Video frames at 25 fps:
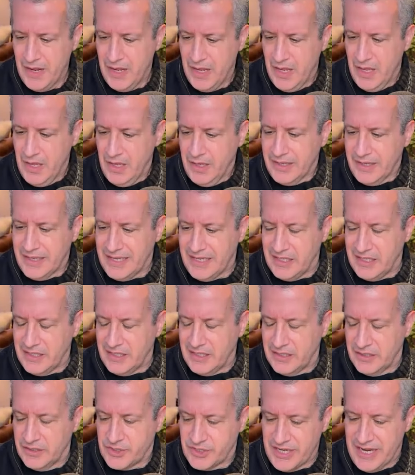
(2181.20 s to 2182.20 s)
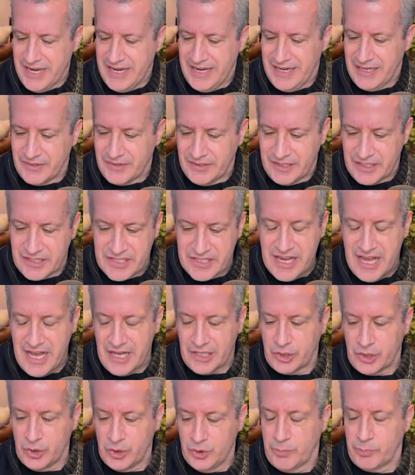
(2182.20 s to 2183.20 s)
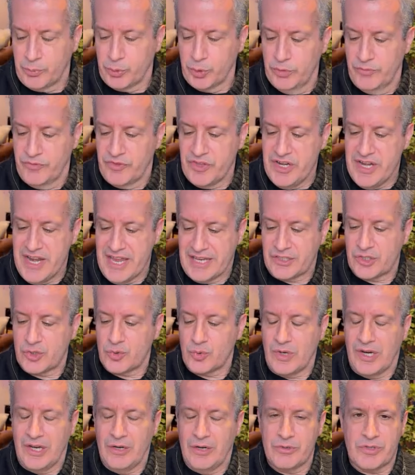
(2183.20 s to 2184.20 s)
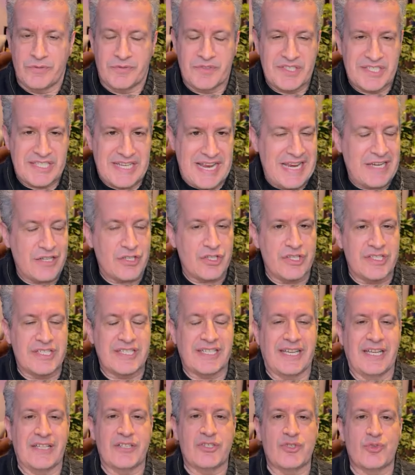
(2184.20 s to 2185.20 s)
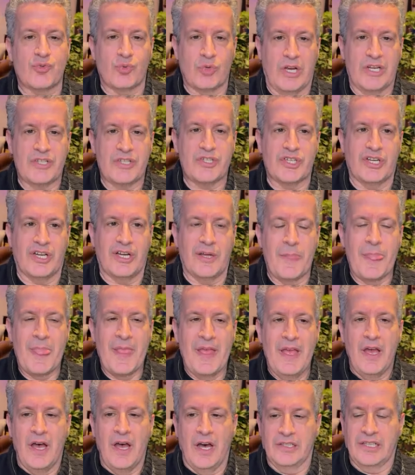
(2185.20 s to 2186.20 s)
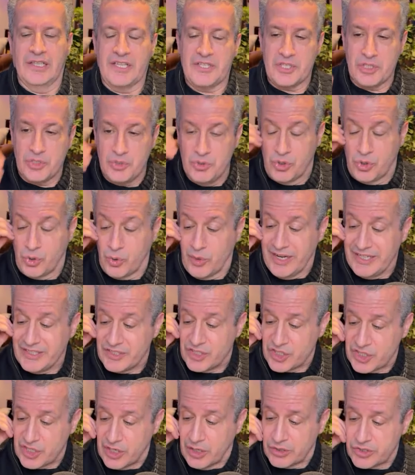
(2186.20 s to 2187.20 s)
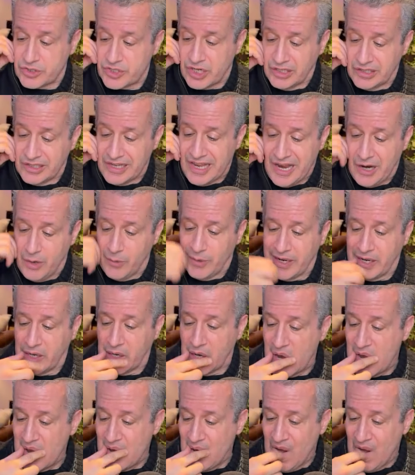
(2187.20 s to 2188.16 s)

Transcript: He is saying that he's not going to approve the next round of sanctions against Russia unless Ukraine starts allowing